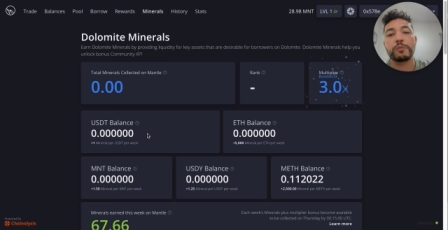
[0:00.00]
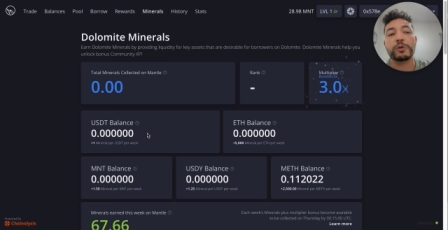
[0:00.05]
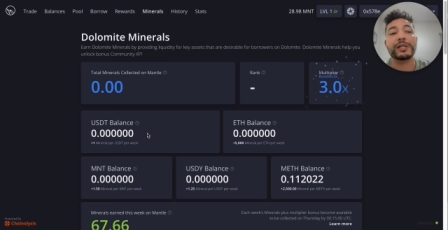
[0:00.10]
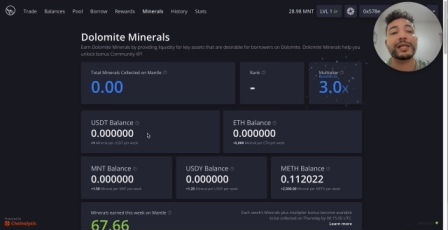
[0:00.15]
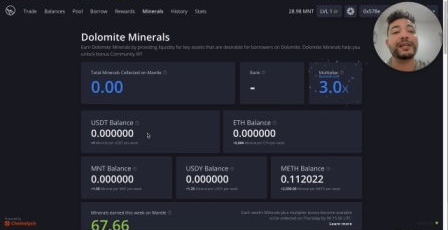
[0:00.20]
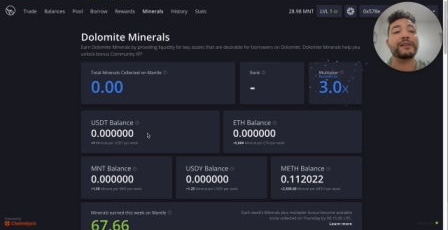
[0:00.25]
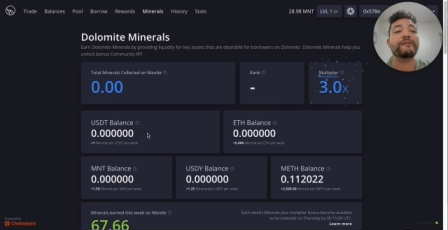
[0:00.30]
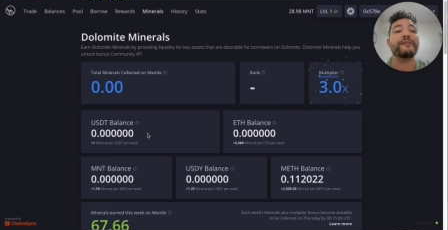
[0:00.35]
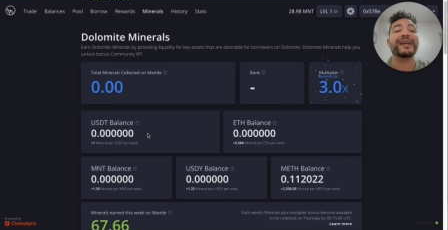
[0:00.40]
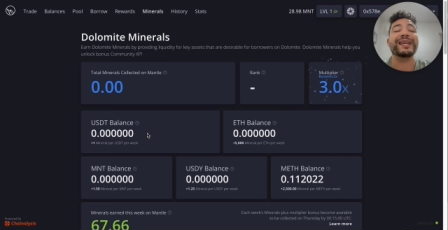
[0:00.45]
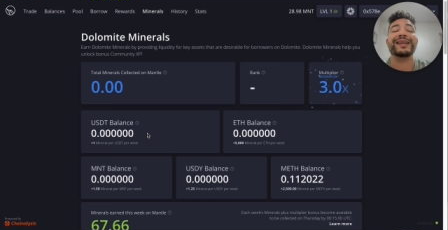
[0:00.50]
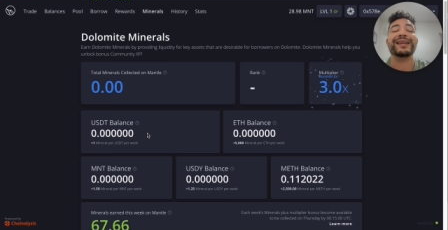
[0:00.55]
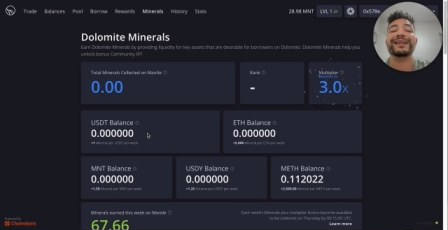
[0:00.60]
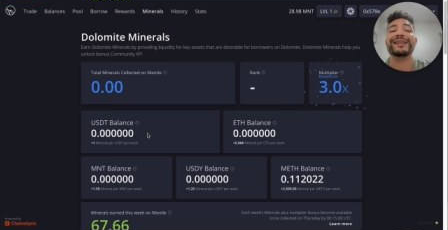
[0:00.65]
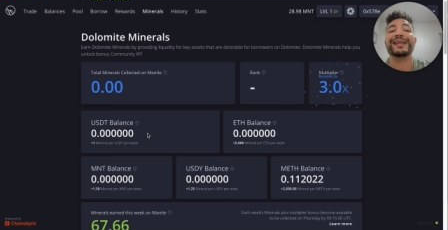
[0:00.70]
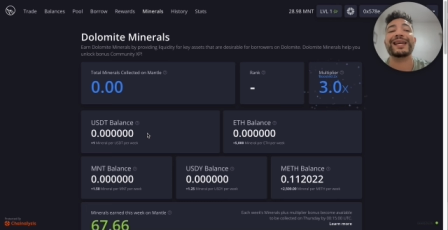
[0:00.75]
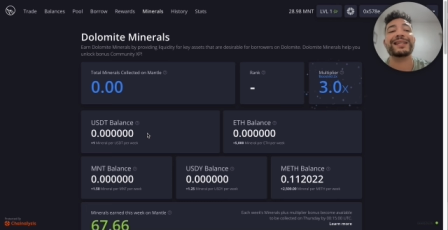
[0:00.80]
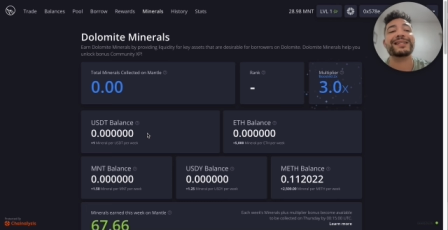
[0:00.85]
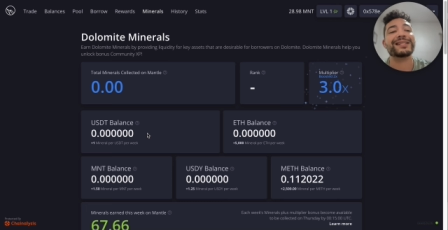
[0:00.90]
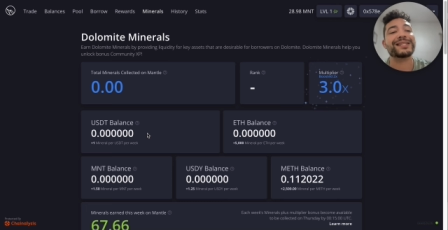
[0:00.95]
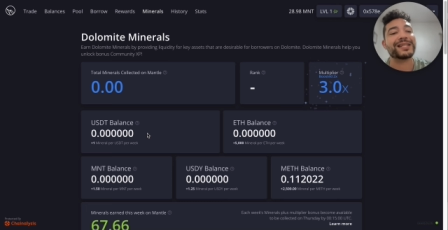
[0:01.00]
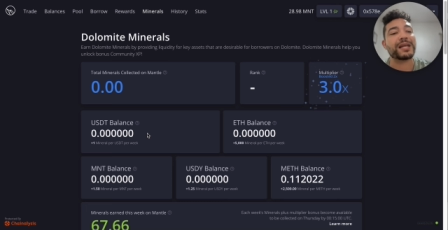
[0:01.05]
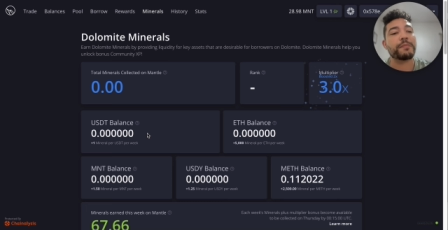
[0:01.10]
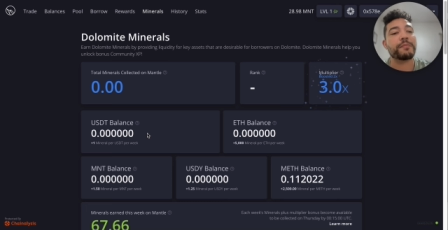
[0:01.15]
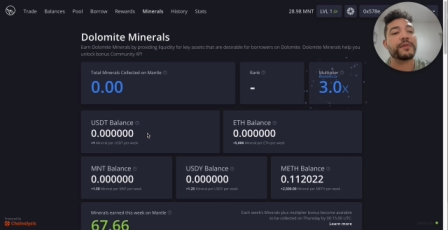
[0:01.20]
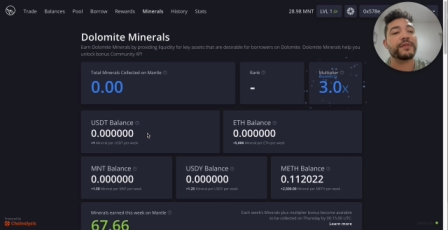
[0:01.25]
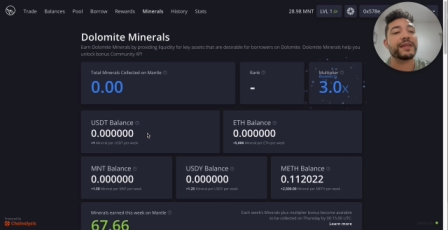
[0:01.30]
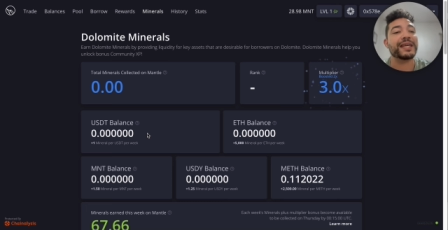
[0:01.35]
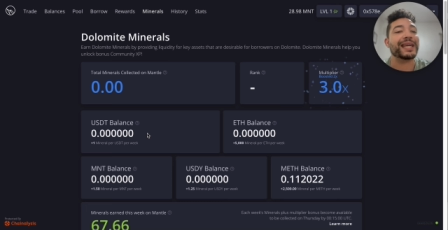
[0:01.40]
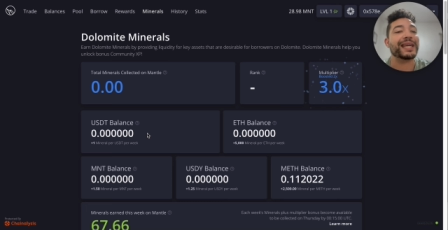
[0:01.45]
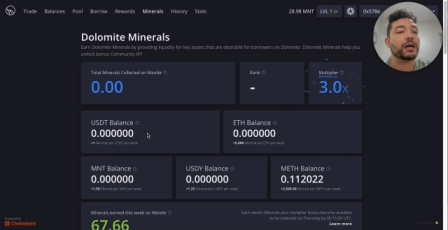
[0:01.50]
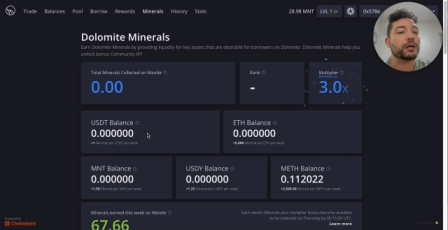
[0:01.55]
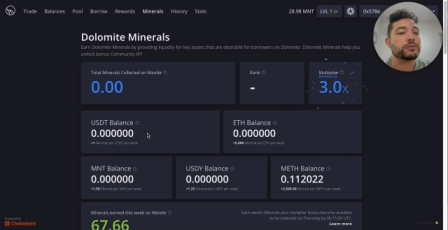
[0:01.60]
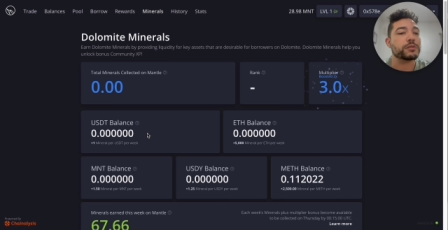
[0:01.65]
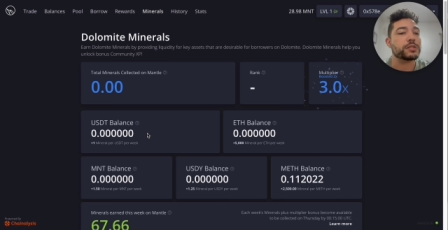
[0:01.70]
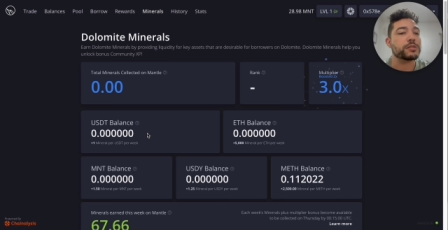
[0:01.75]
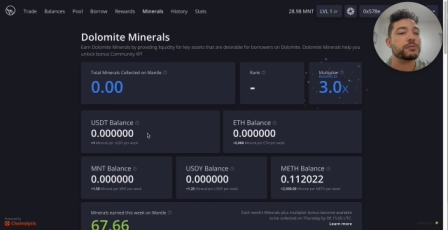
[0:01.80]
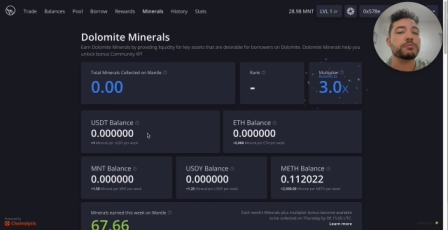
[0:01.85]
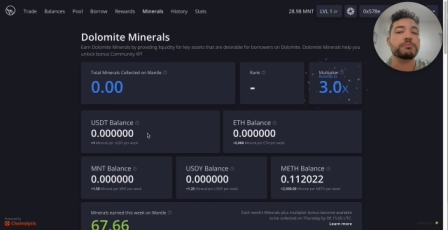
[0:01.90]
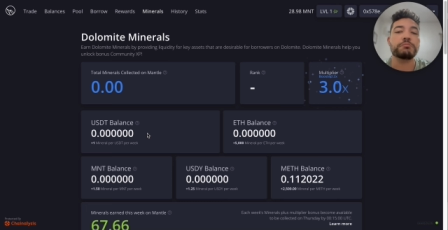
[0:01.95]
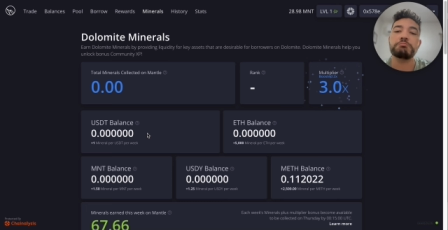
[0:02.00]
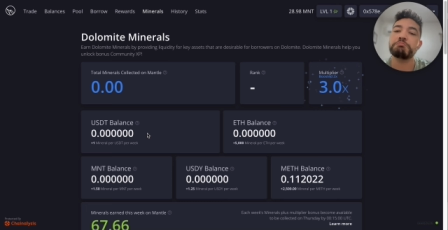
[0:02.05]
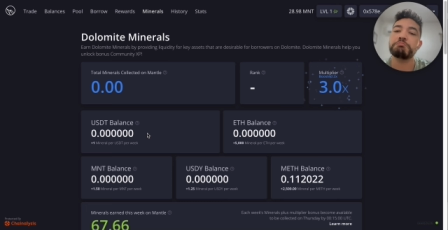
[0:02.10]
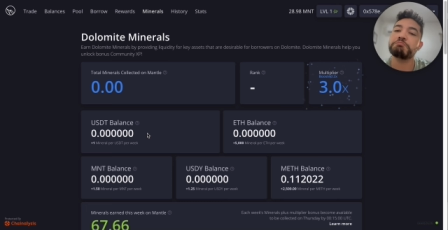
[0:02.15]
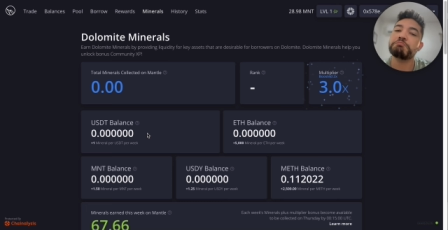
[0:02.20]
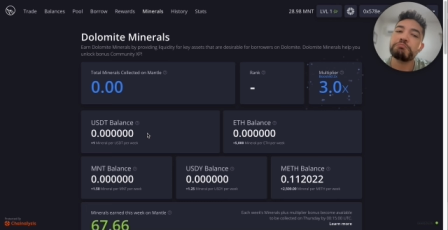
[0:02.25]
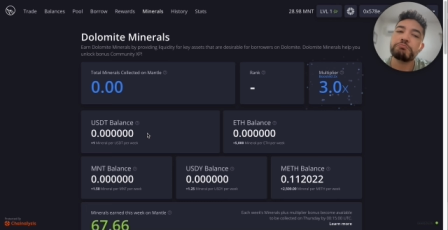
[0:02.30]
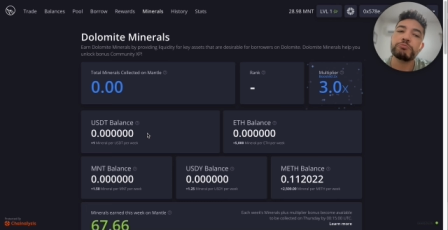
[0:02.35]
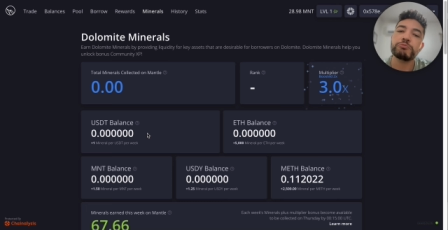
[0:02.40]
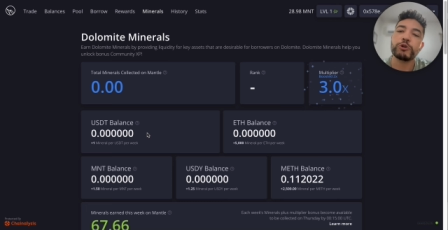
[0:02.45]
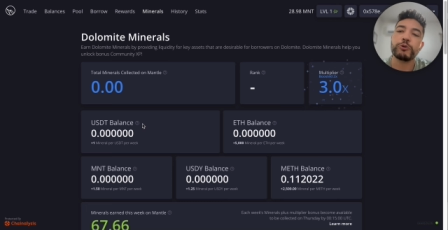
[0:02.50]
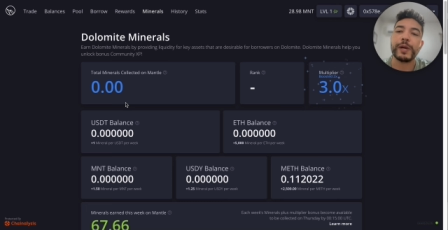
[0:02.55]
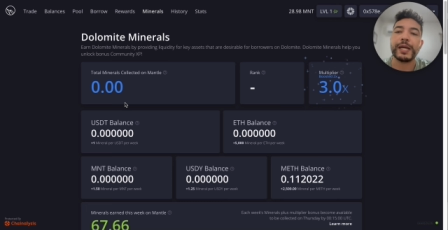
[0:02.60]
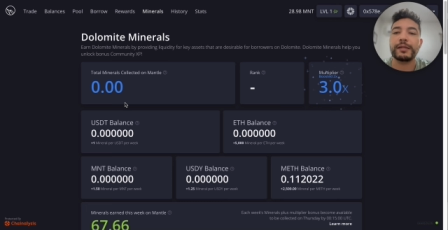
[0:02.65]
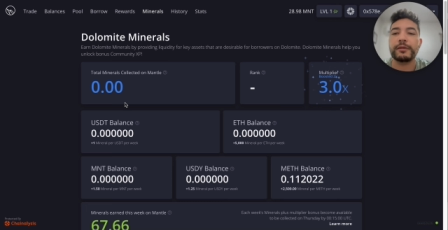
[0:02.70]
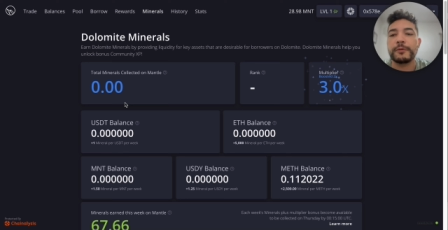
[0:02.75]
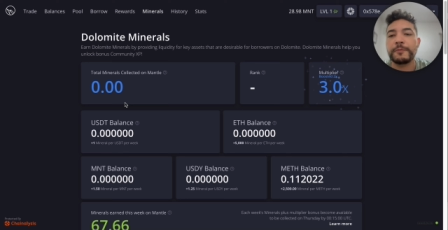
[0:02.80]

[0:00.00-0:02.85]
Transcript: but if I can get something else, great.